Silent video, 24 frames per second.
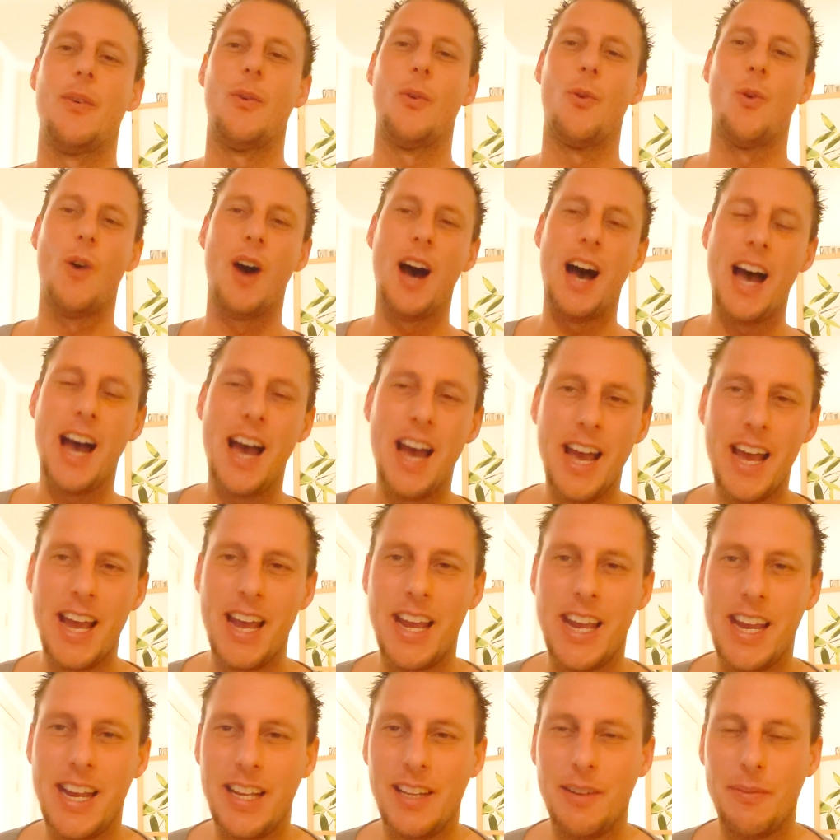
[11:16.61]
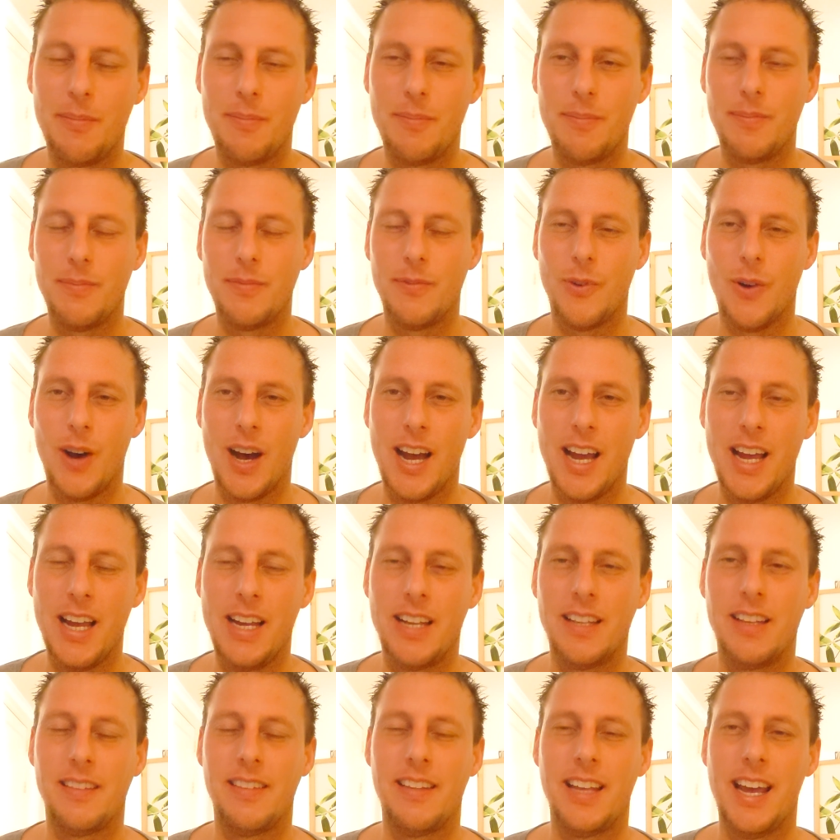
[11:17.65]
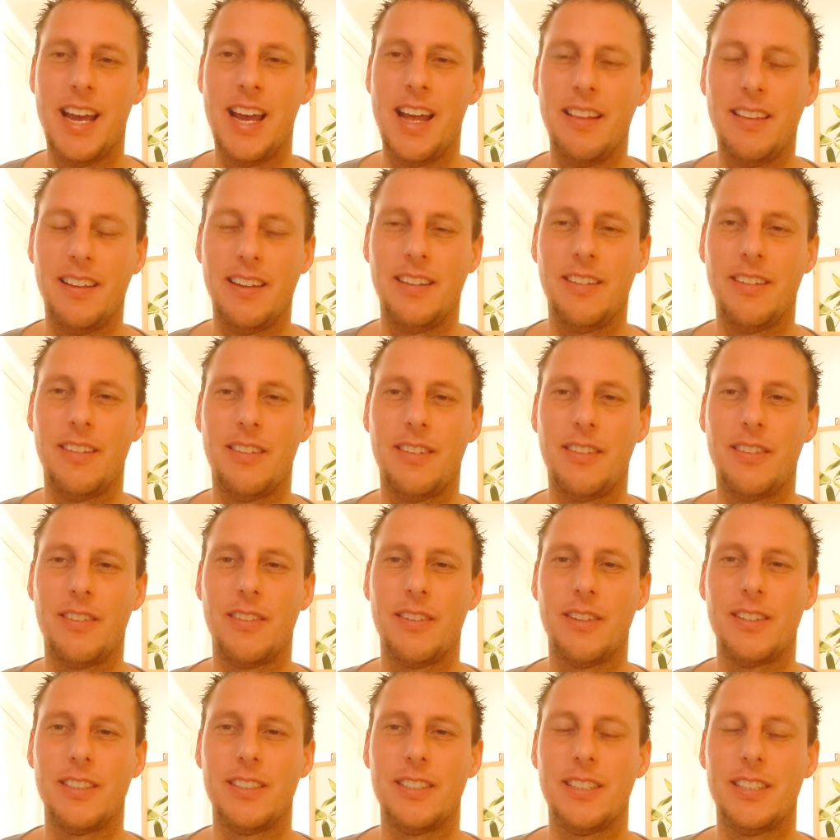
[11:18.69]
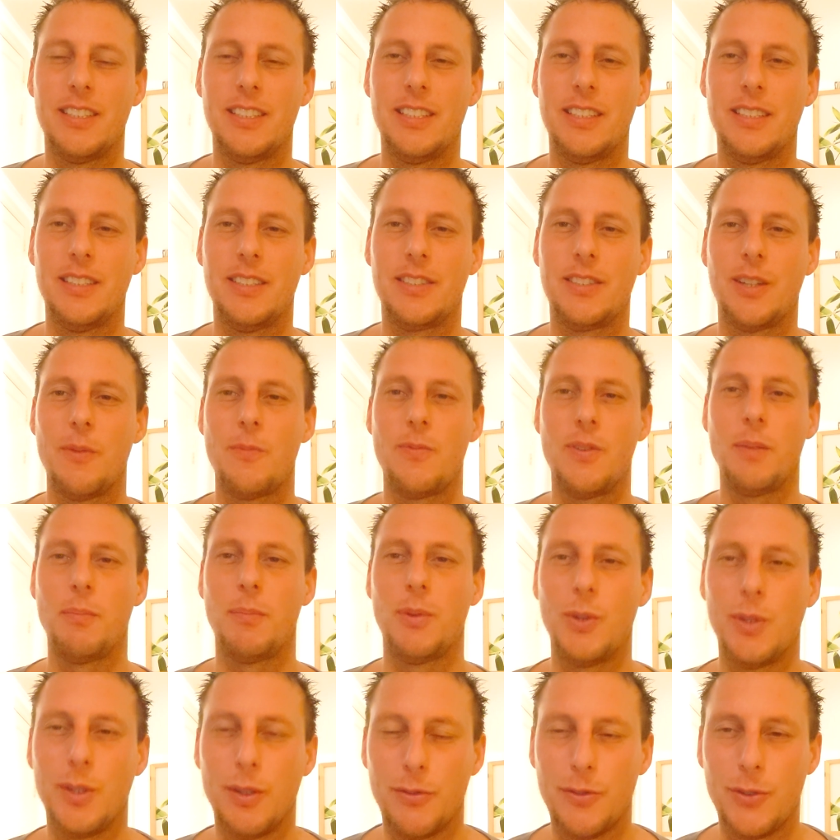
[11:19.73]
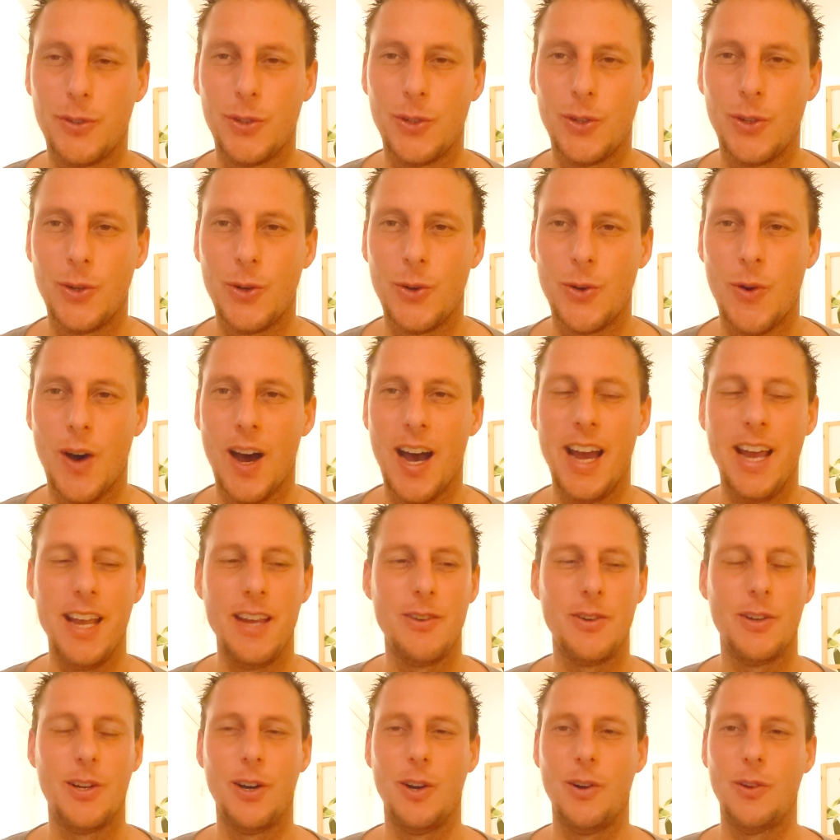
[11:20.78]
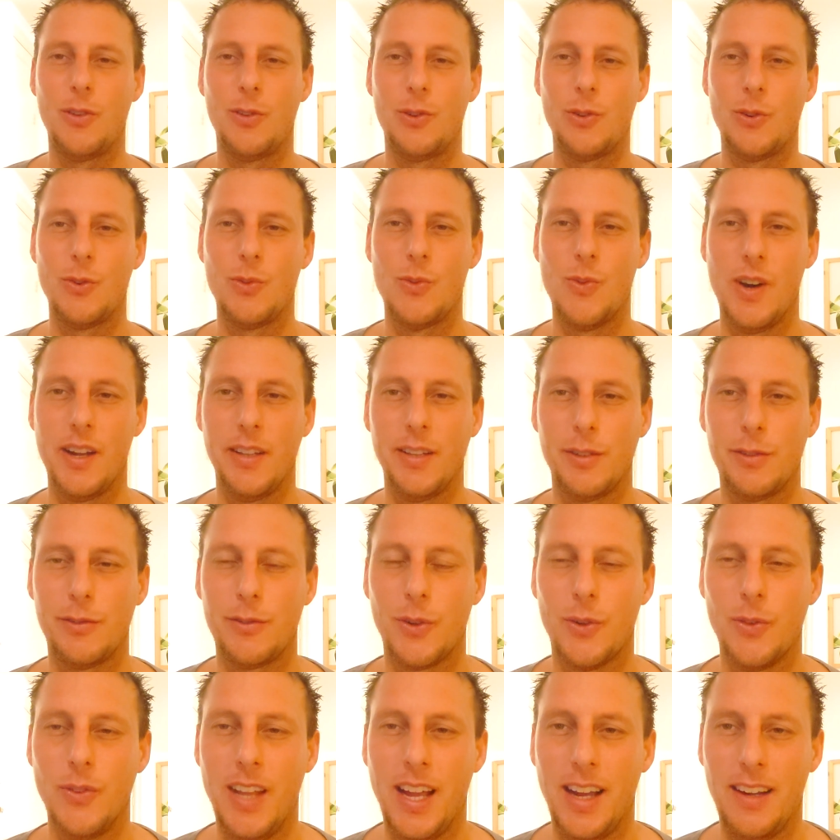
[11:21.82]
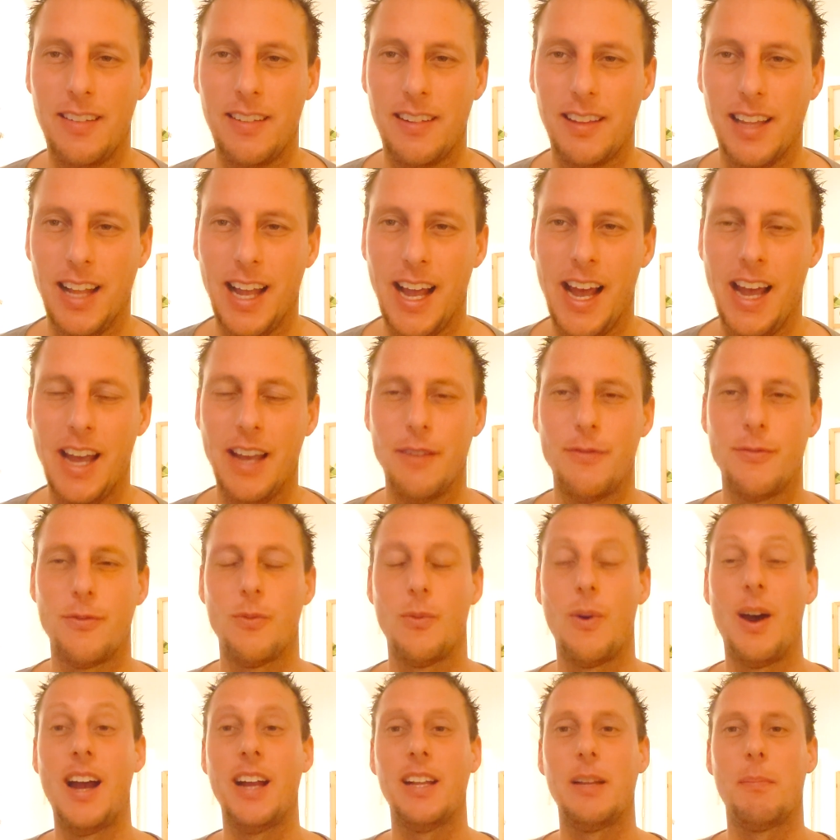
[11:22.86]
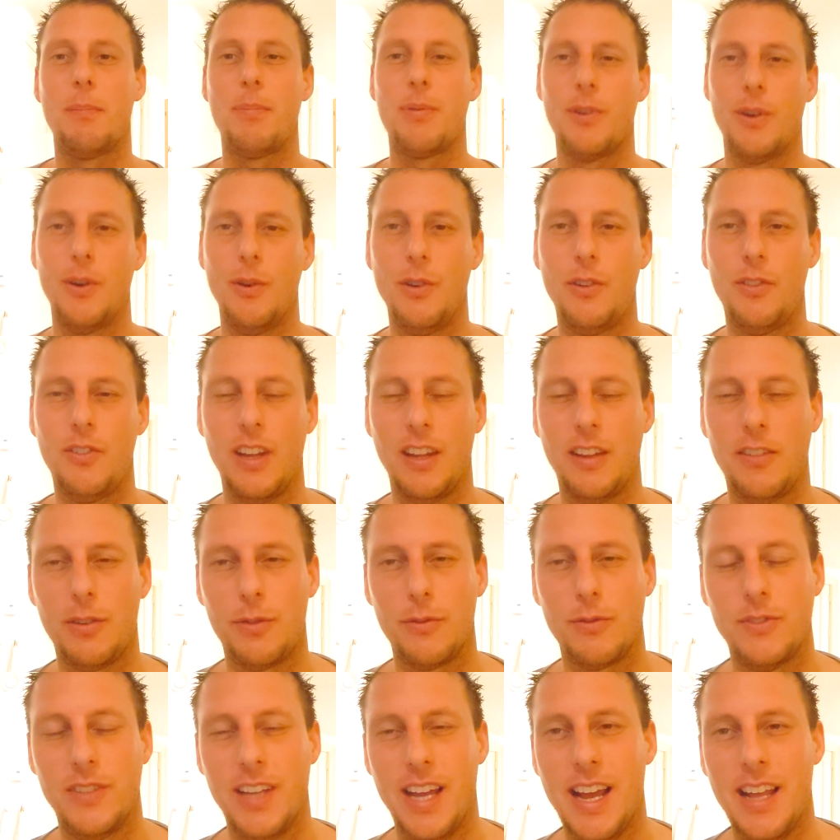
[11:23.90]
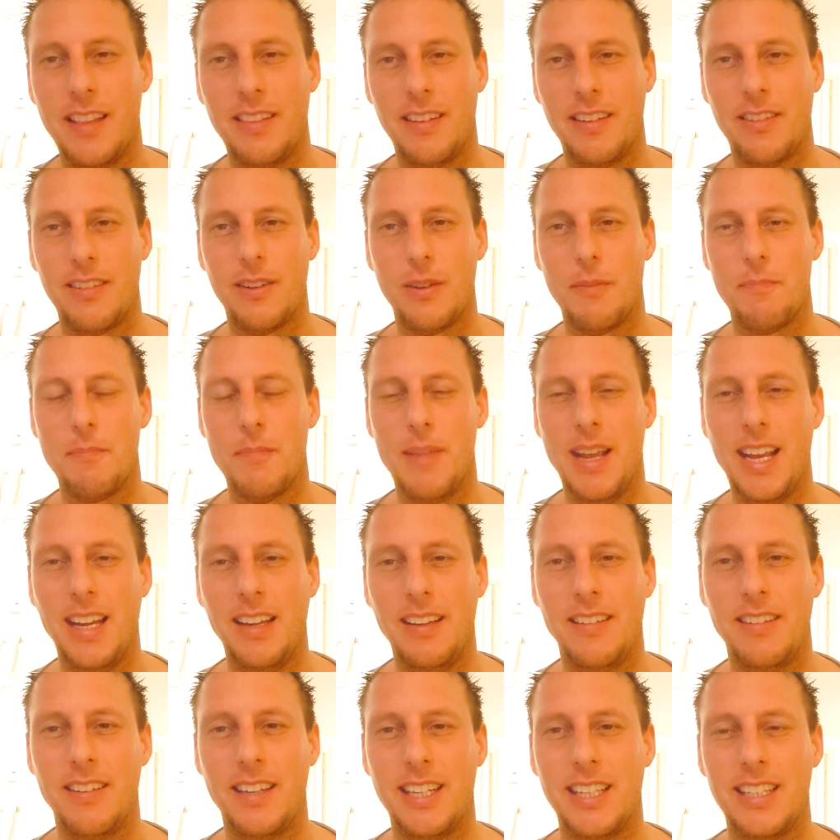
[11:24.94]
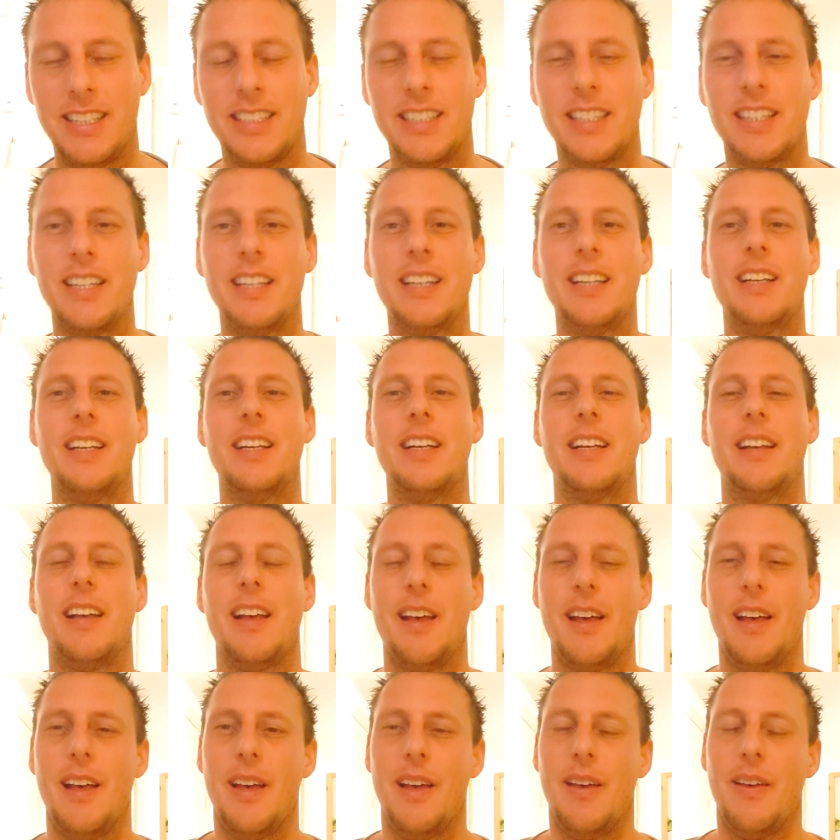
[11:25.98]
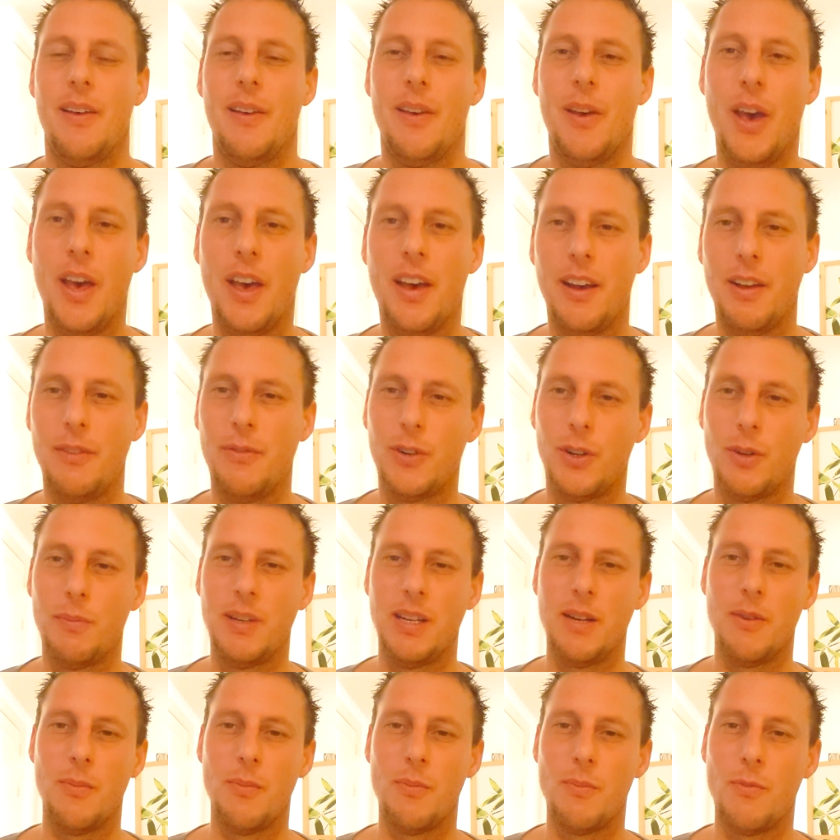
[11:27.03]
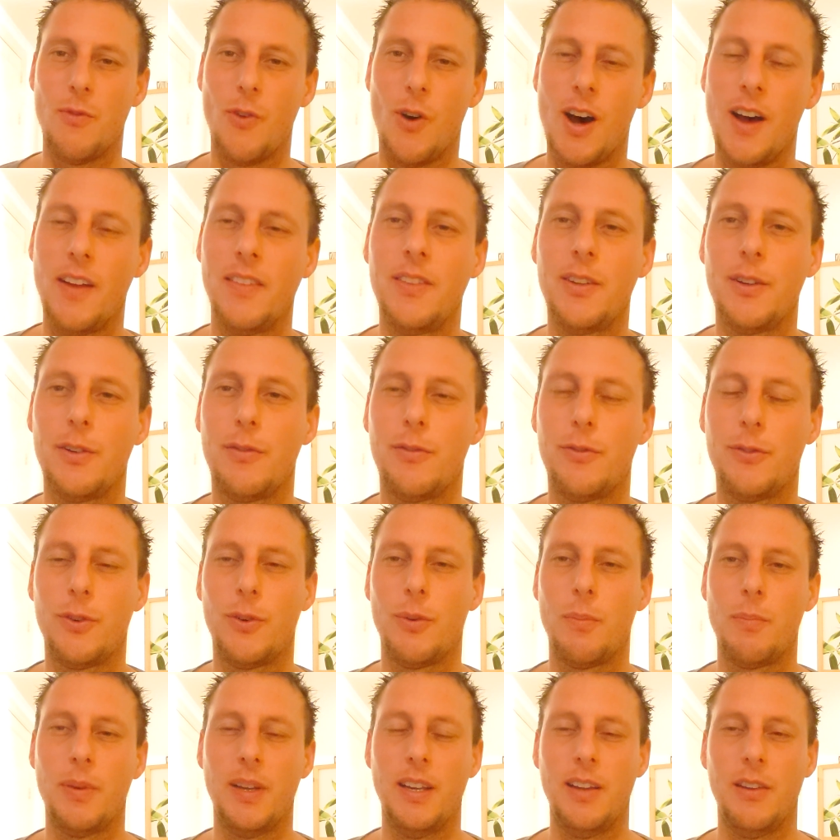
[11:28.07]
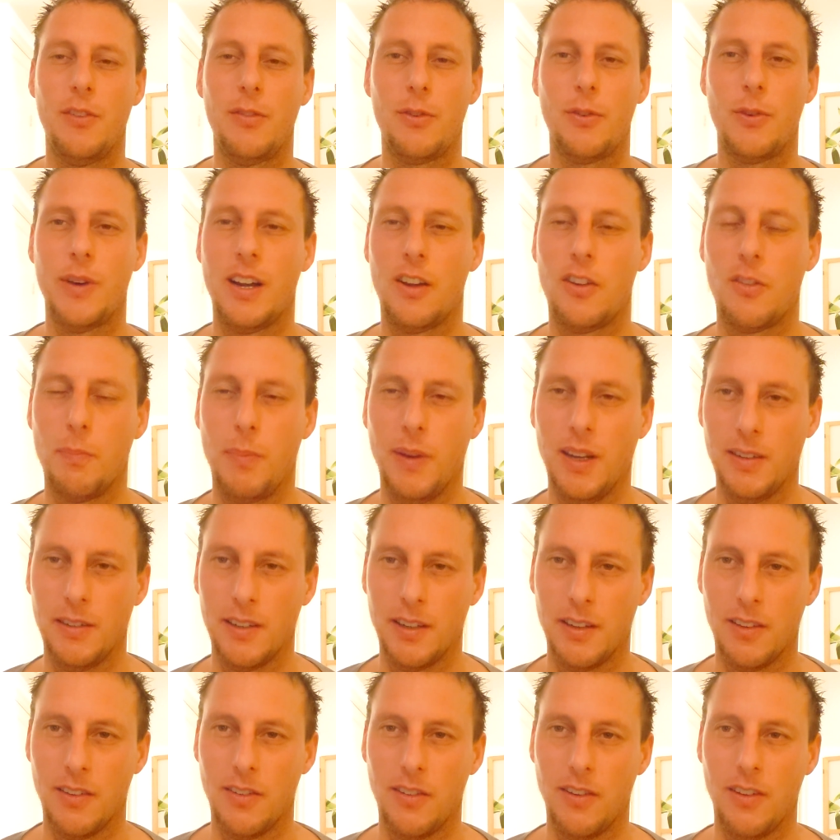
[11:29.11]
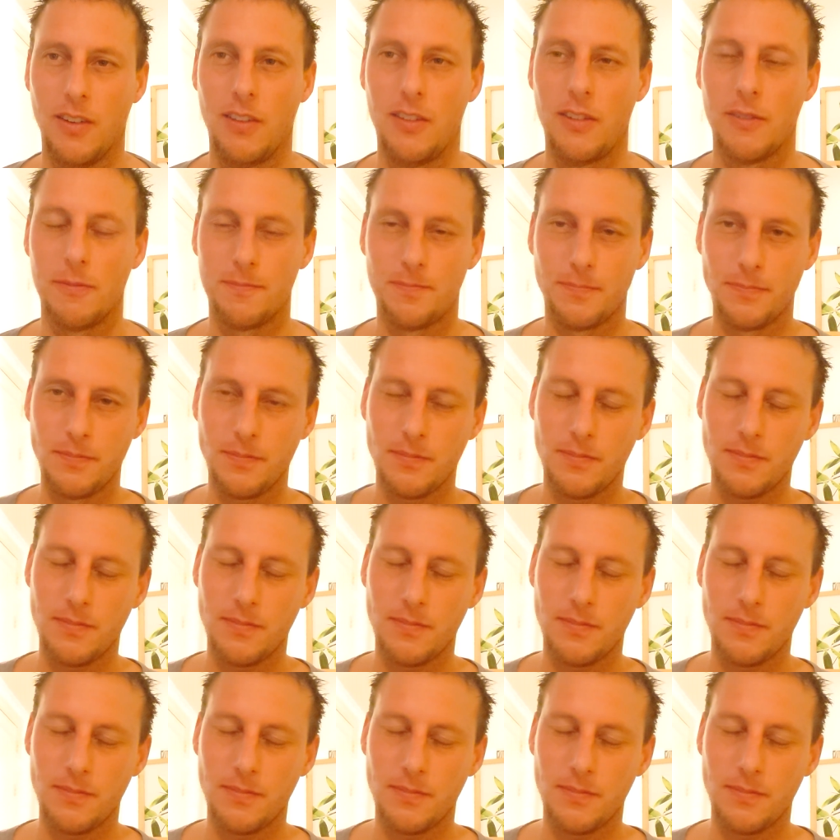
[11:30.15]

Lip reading: Why the death is something beautiful, why you go to a wonderful next life, why the process of death is amazing. It will be a wonderful, peaceful experiences.